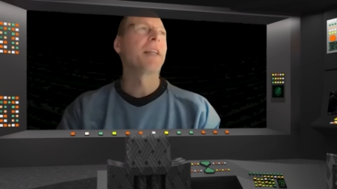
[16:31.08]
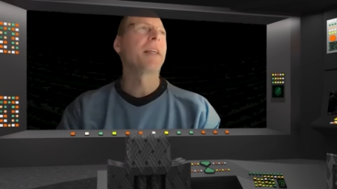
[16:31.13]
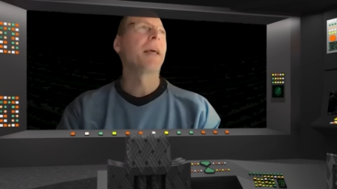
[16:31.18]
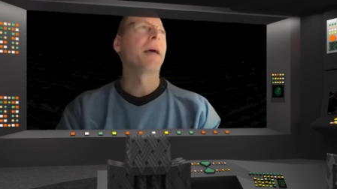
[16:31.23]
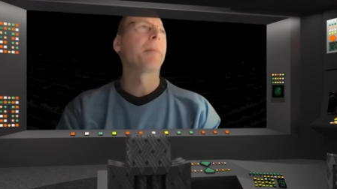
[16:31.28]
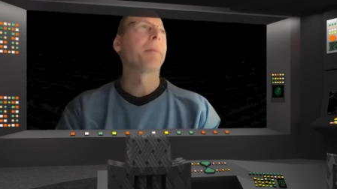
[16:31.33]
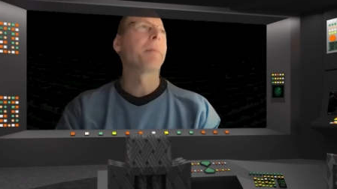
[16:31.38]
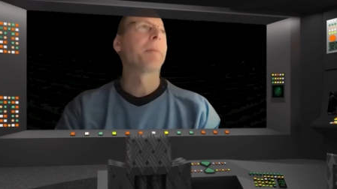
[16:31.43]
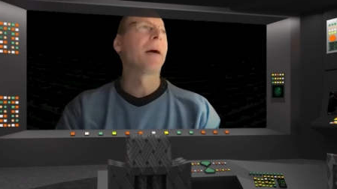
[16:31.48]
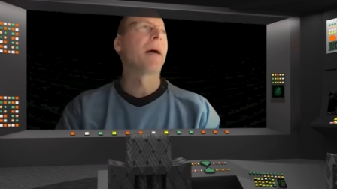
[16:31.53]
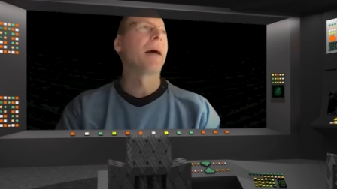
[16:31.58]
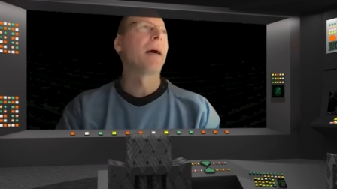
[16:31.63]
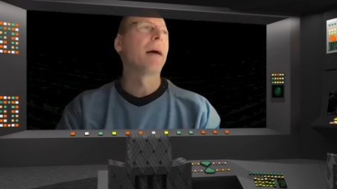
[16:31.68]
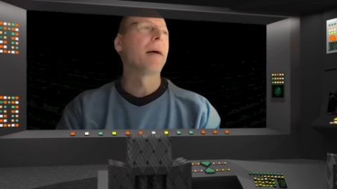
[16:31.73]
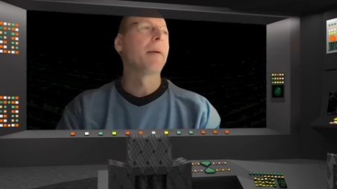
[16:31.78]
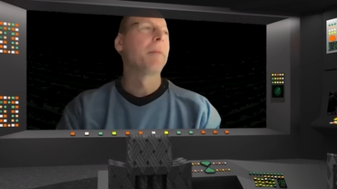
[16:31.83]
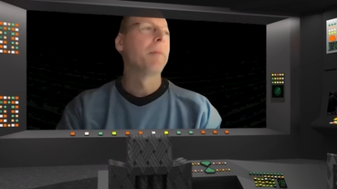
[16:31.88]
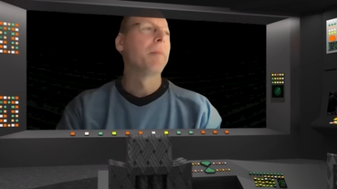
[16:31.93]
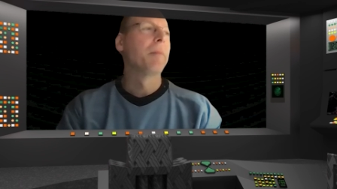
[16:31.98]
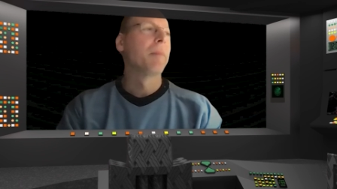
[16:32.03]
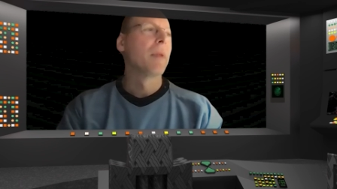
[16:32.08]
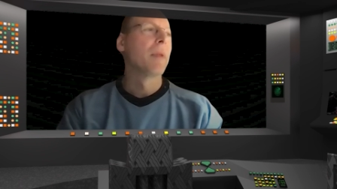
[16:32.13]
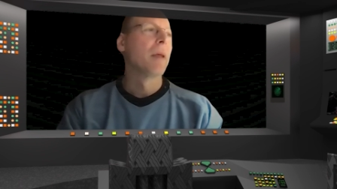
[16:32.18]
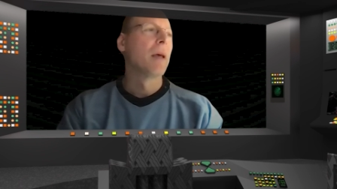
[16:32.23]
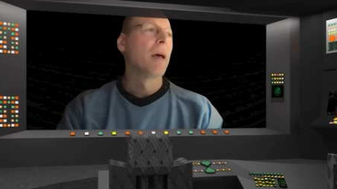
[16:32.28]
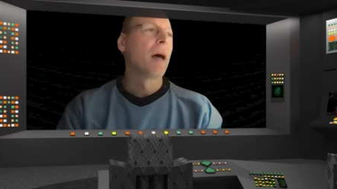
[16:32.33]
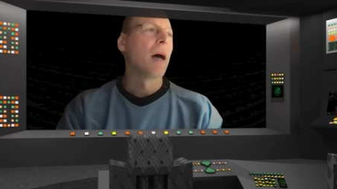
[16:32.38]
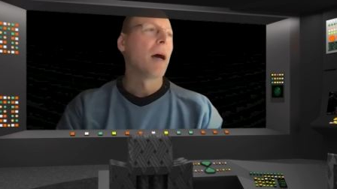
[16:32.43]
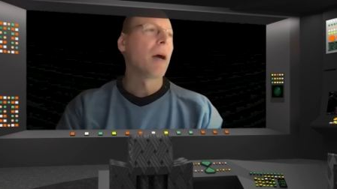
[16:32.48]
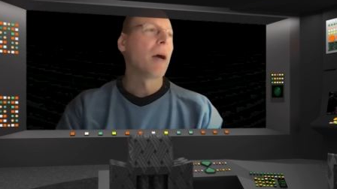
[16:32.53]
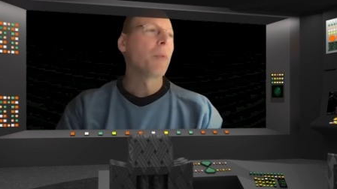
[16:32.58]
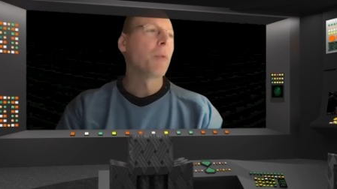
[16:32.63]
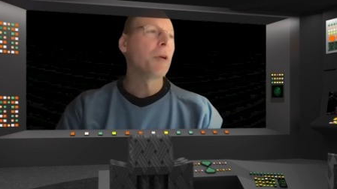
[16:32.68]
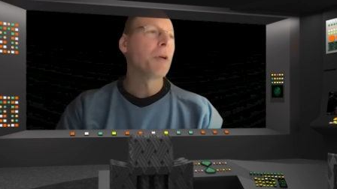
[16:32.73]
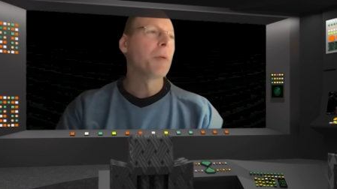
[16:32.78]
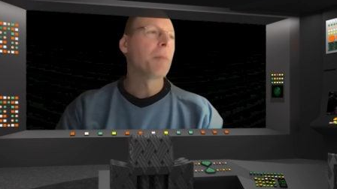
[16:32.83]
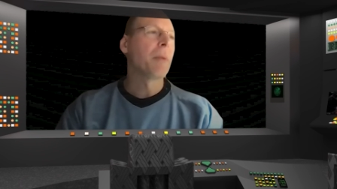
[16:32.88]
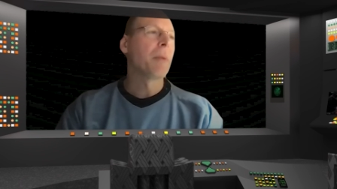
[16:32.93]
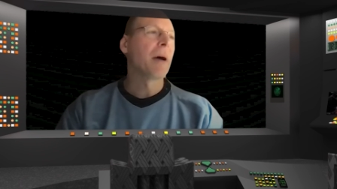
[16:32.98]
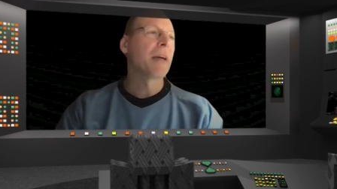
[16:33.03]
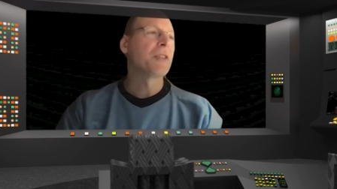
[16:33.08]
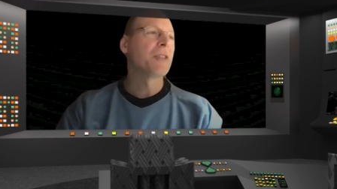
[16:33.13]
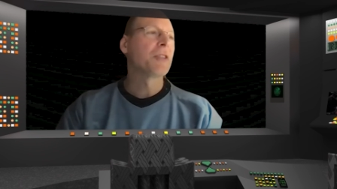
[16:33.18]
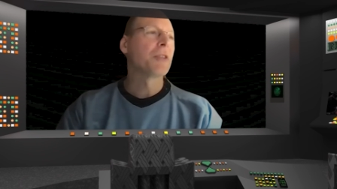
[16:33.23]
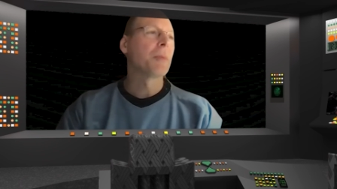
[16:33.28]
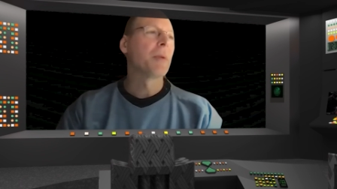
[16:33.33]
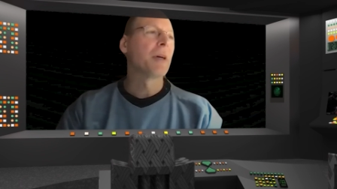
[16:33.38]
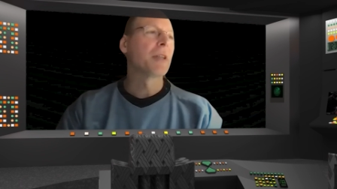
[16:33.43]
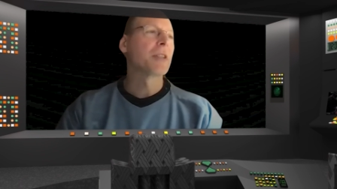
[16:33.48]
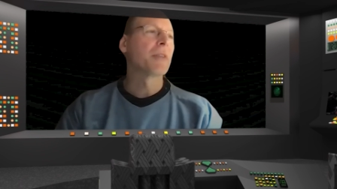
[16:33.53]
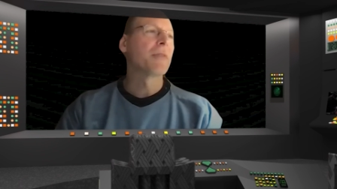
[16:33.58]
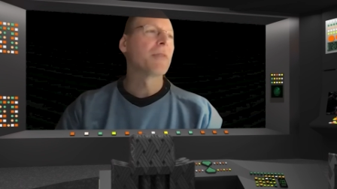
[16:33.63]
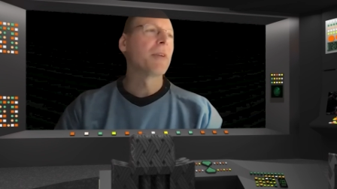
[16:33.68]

Yep. I wouldn't mind so much if